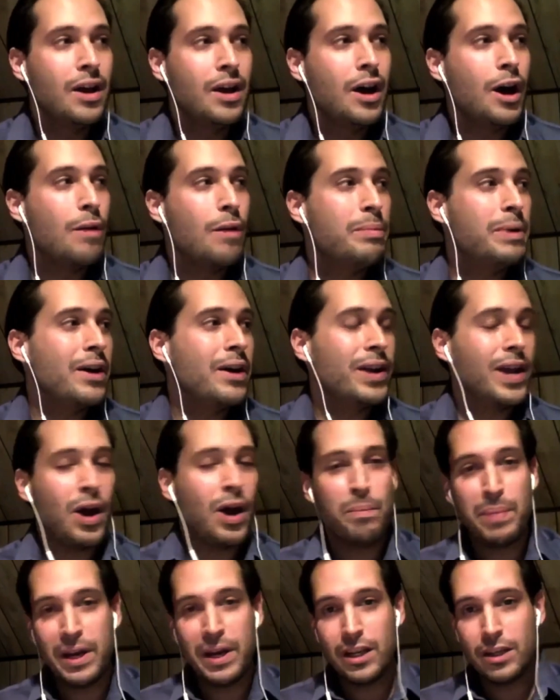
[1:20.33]
about how
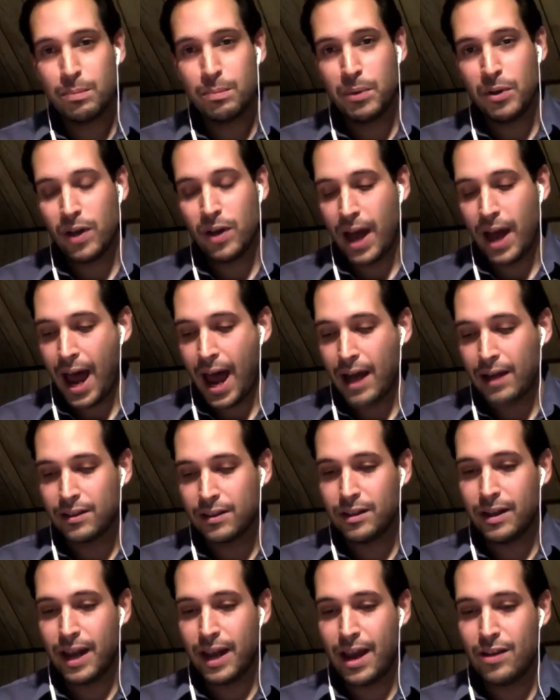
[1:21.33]
baseball
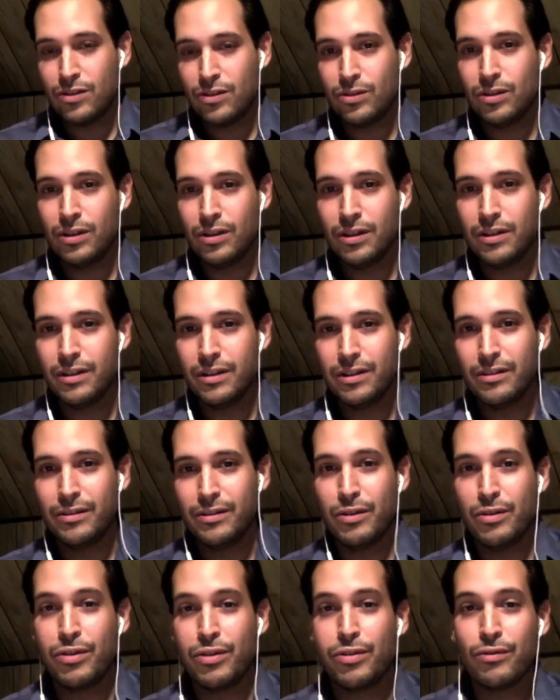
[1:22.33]
acted as the
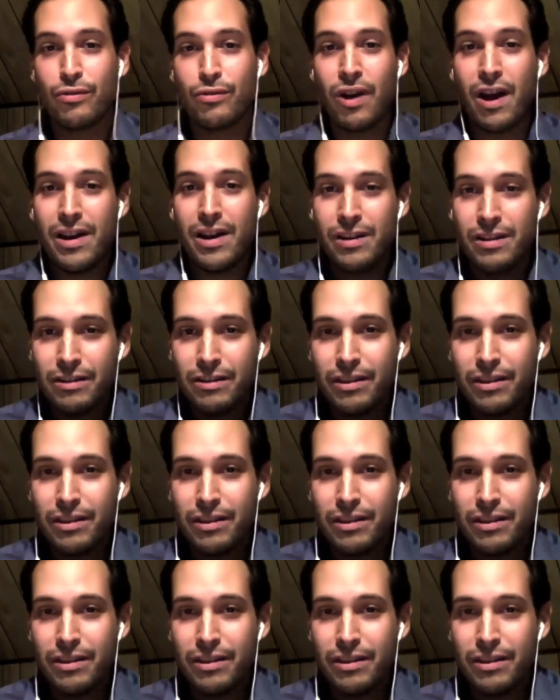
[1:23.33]
the thread,